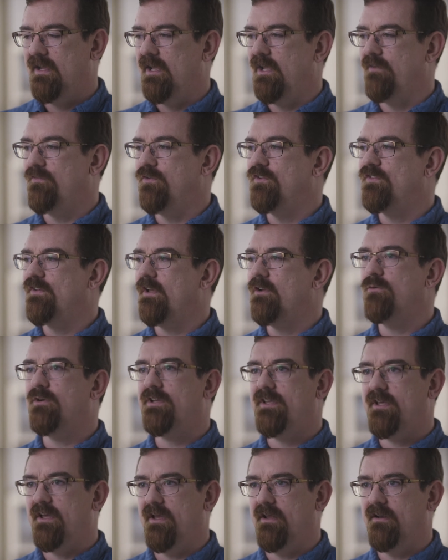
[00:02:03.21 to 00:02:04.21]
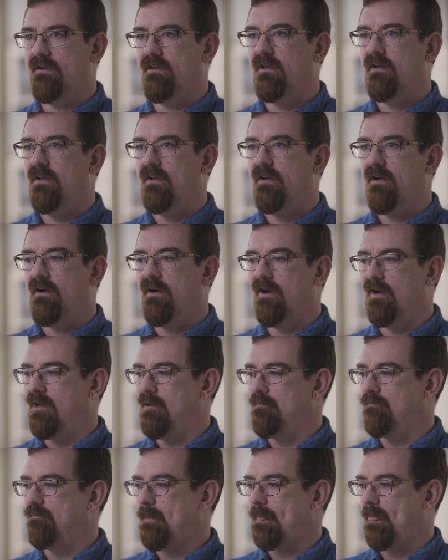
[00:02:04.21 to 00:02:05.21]
If you say to a kid,
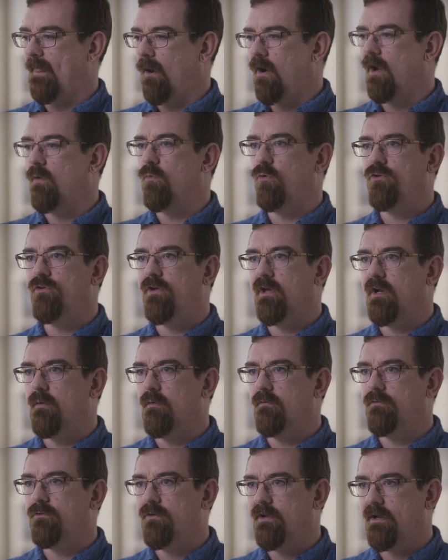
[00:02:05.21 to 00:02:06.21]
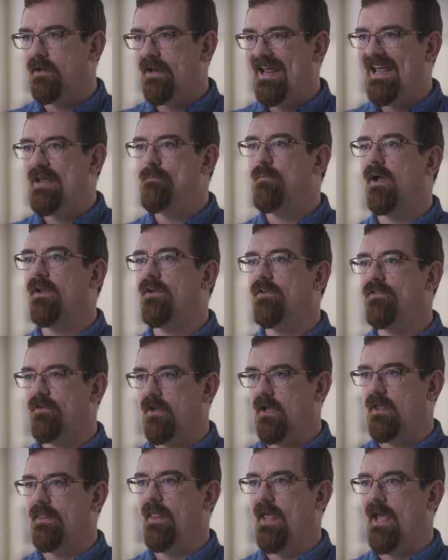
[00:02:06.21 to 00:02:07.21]
all right, well, you got an A-
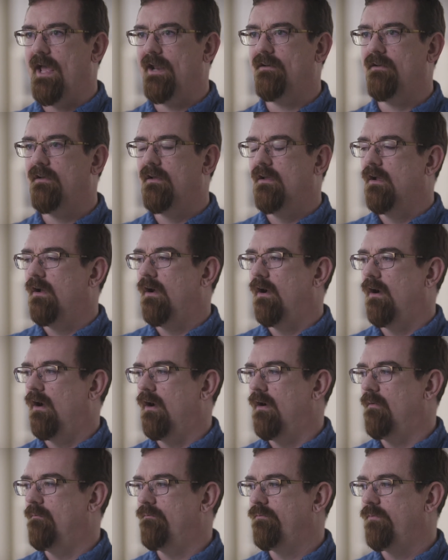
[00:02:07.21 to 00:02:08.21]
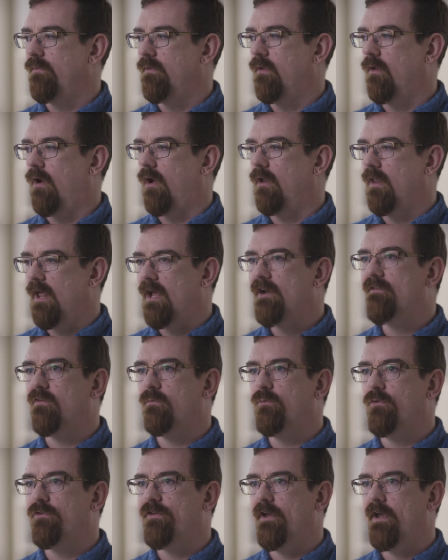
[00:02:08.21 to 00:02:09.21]
on that, a lot of them
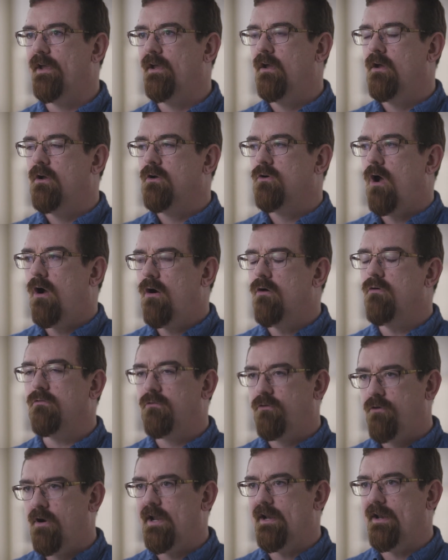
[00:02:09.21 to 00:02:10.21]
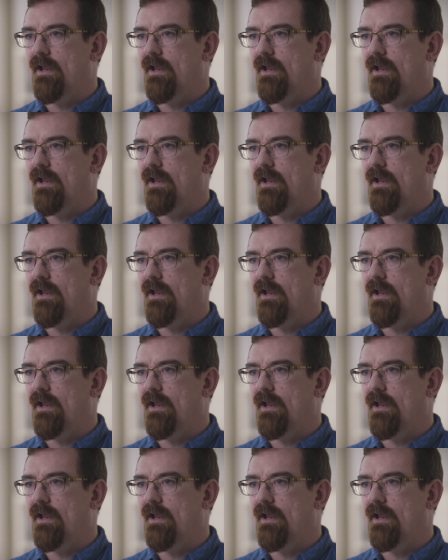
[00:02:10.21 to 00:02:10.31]
will say, oh, great,